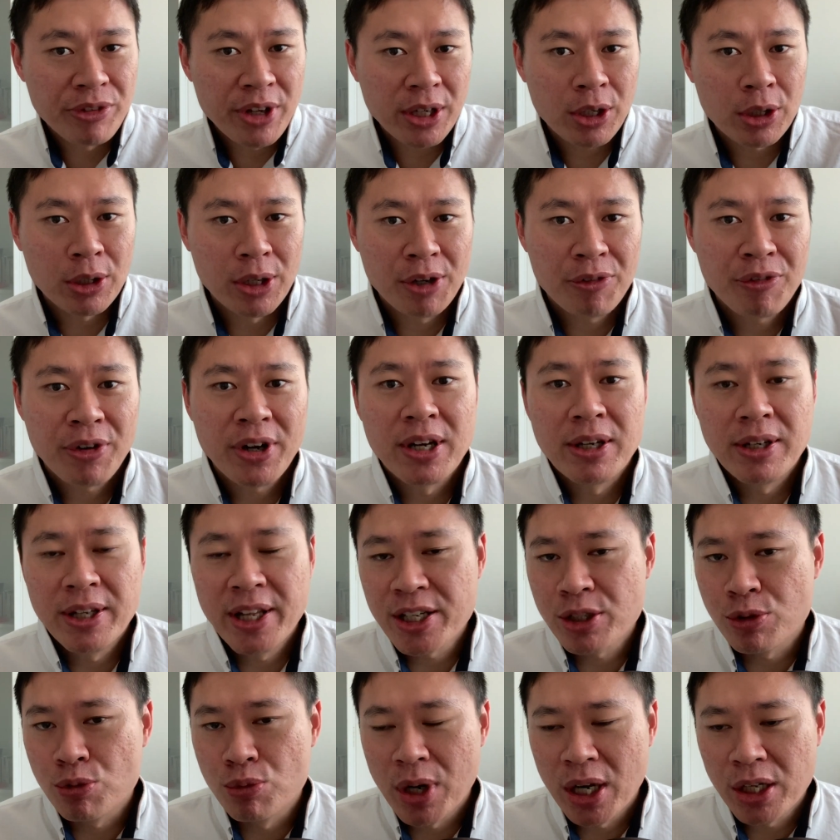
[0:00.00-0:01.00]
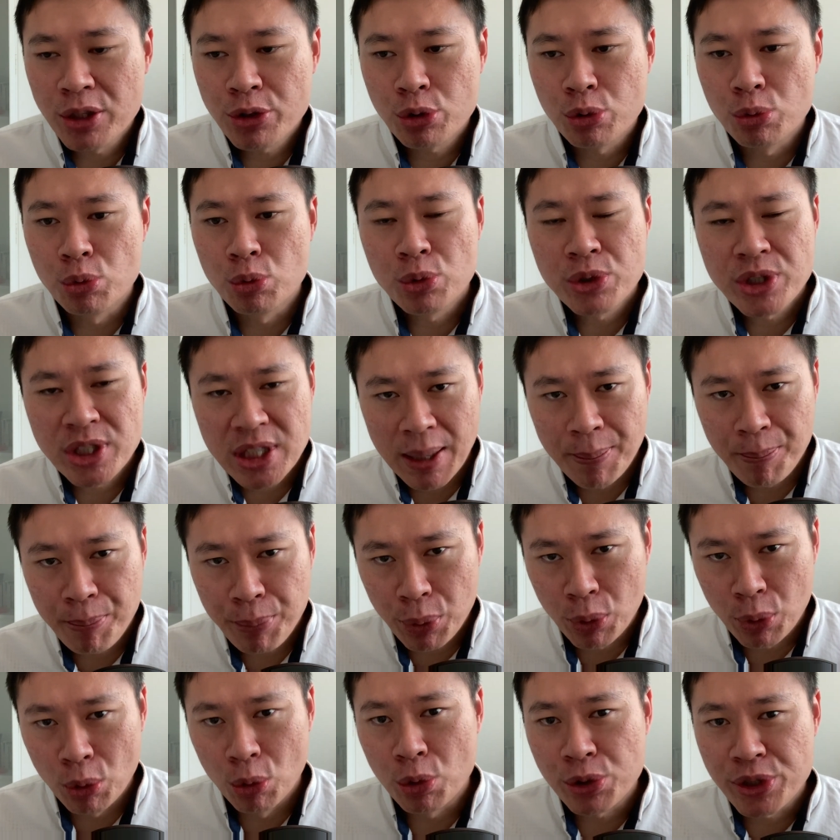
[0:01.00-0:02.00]
that clarified, let's run through some
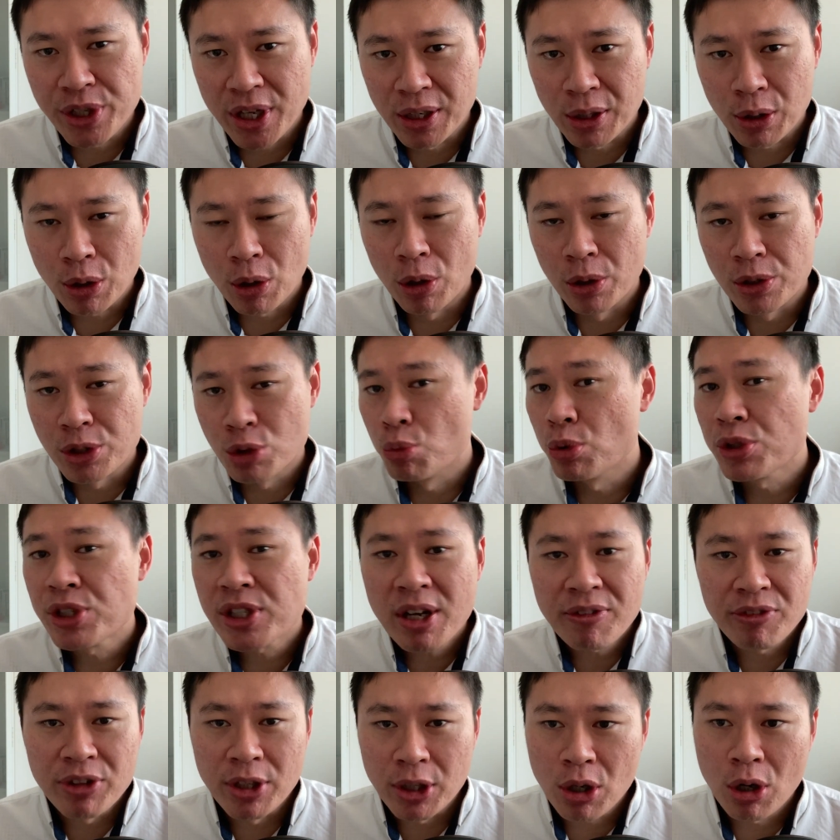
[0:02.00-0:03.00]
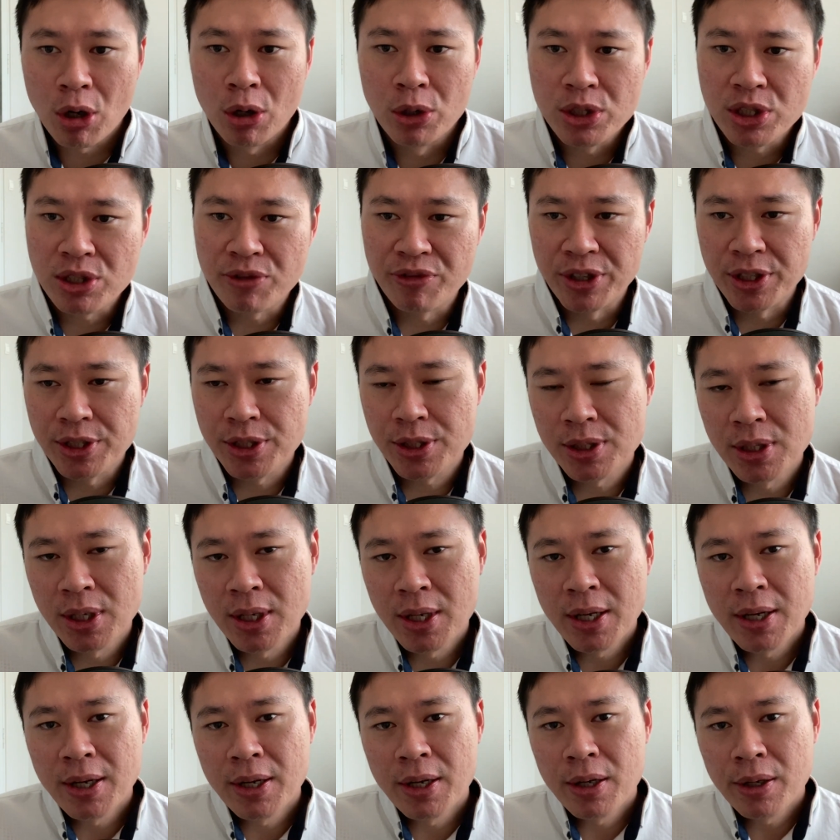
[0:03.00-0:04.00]
pros and cons. We'll start with the cons first.
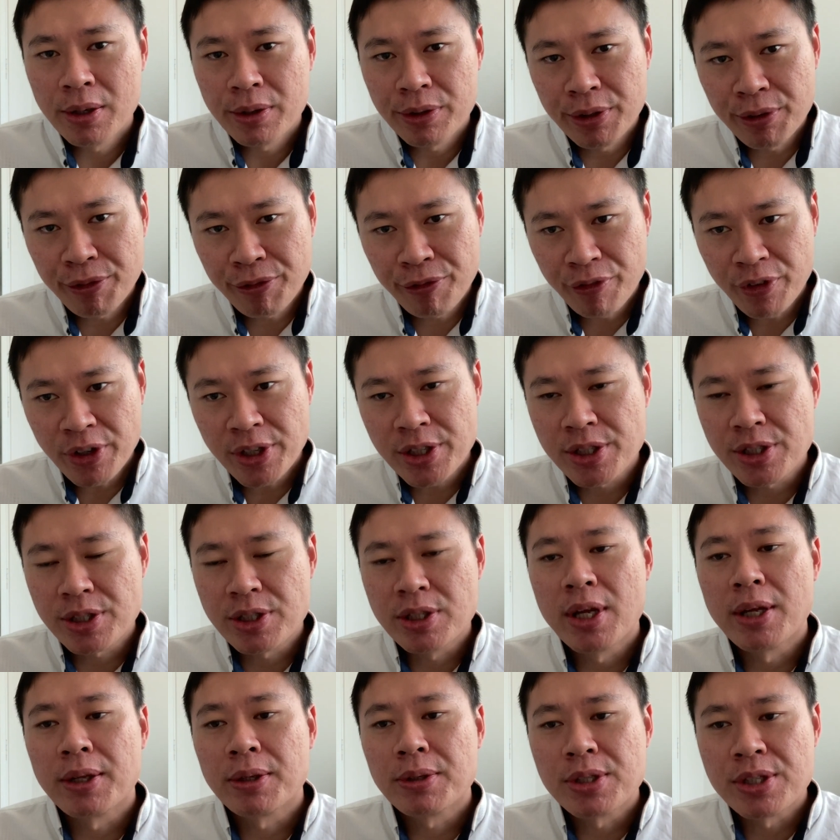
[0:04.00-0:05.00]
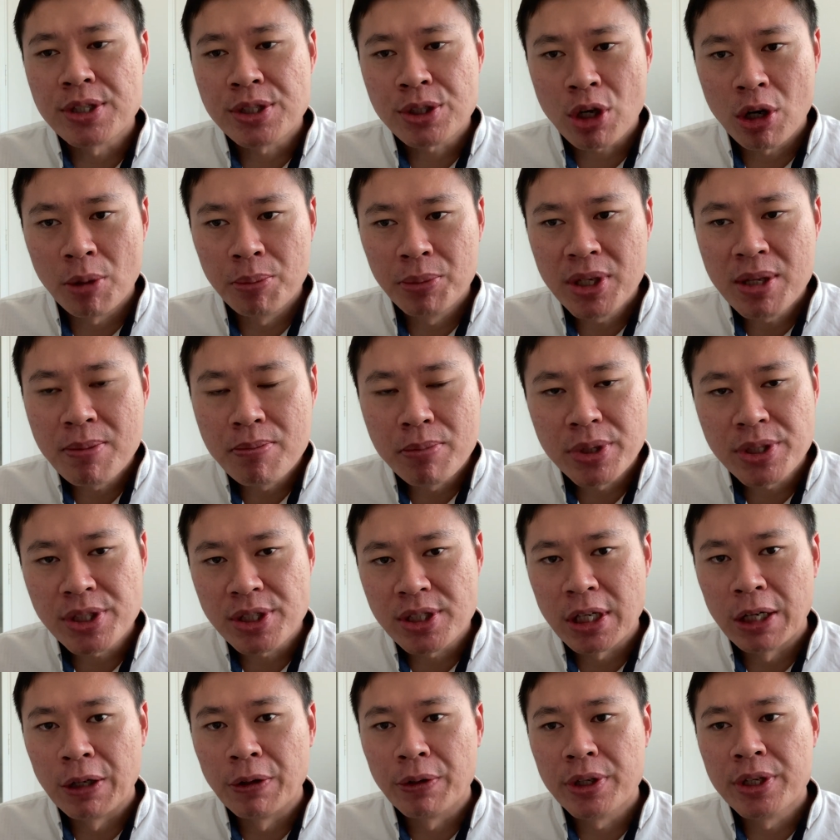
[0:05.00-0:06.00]
The first that is commonly missed
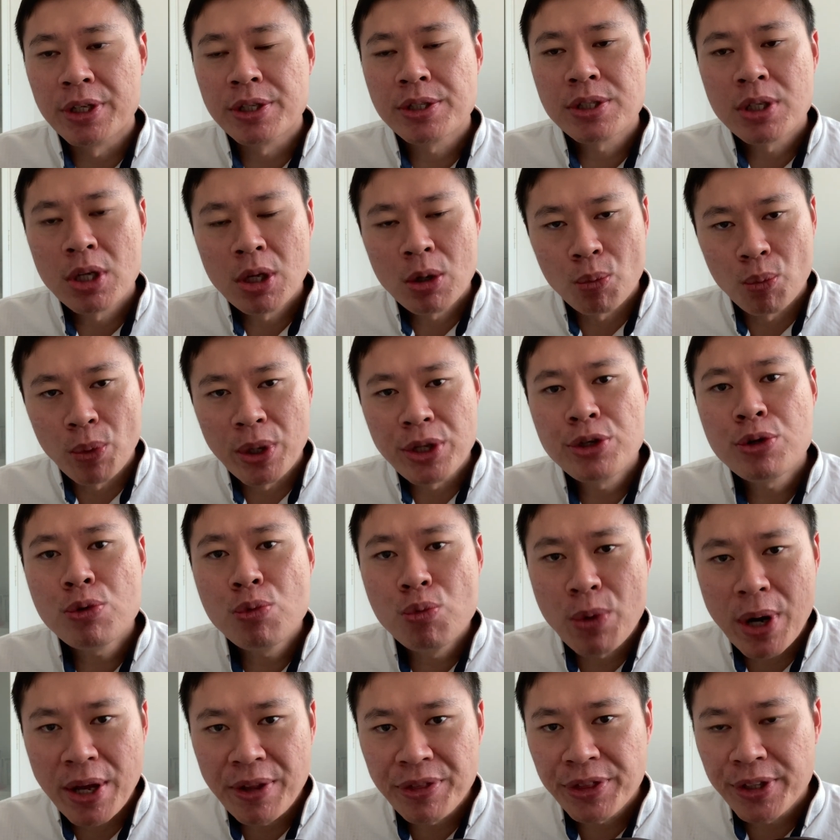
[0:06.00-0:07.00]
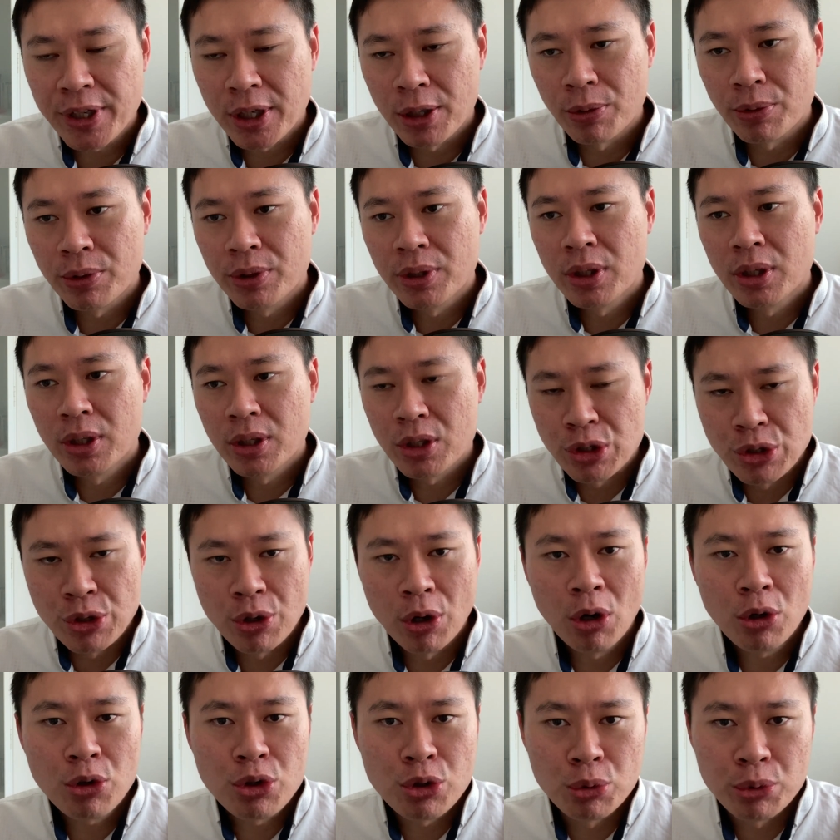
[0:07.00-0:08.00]
out is when you rent out
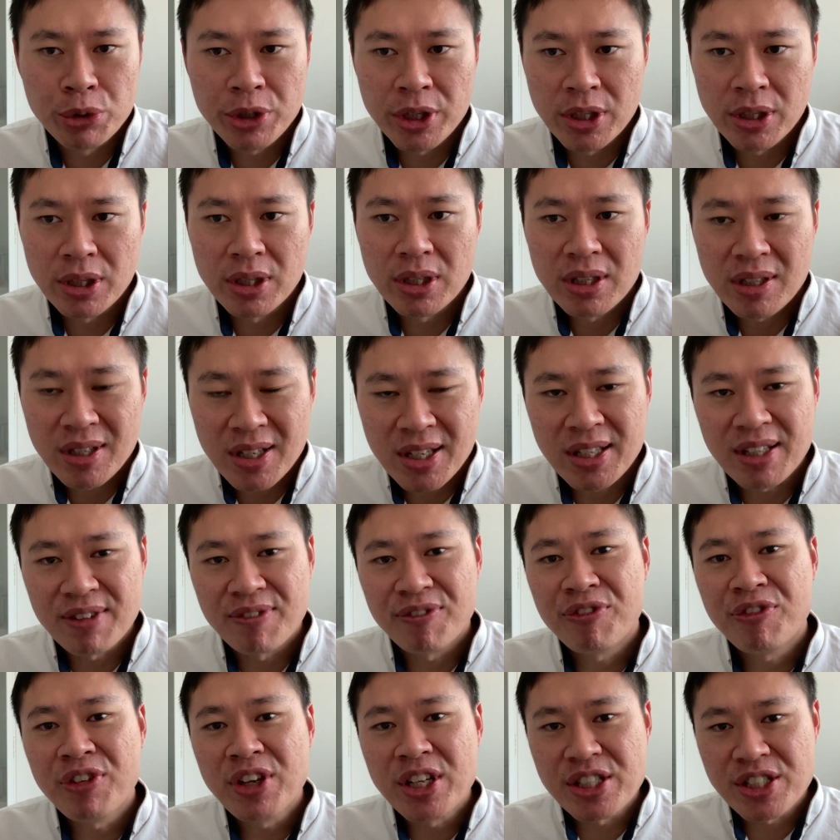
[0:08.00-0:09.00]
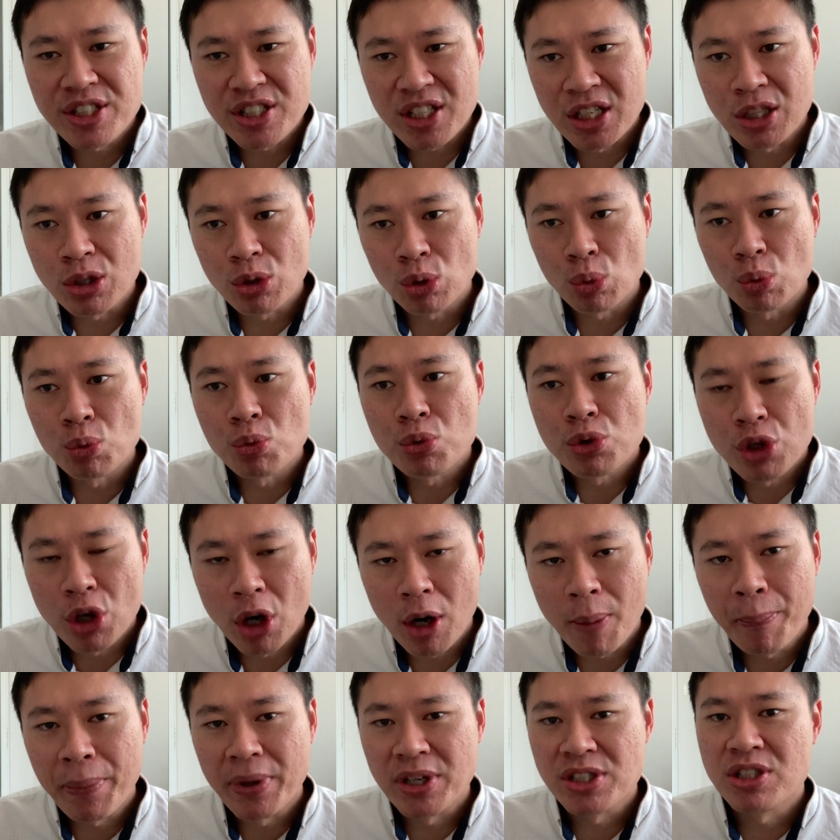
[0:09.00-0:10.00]
your unit, it feeds into your
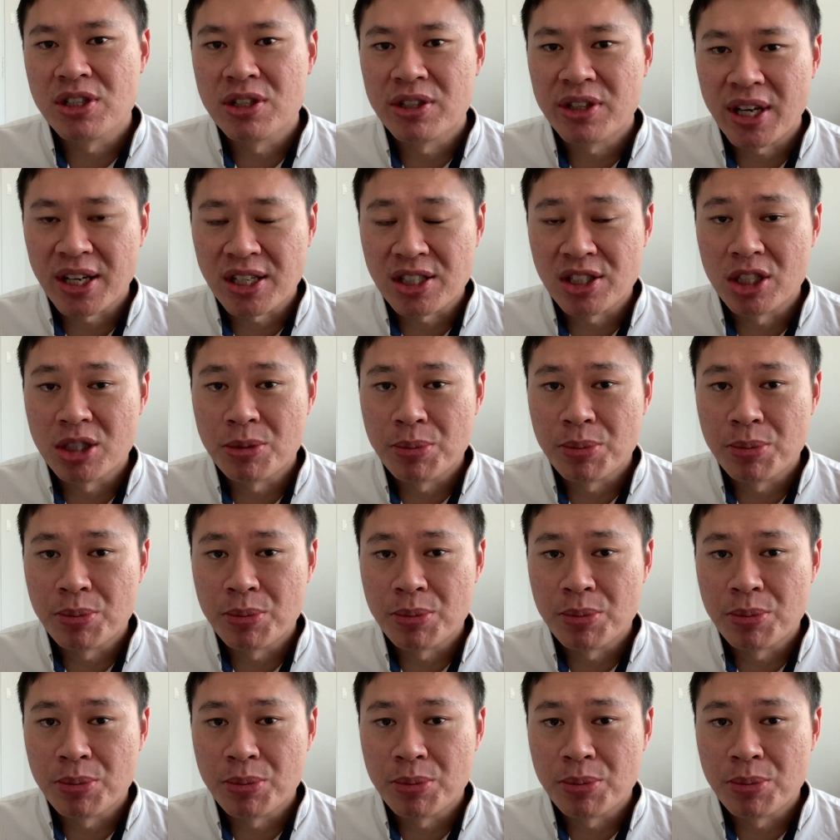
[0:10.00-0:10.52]
personal taxes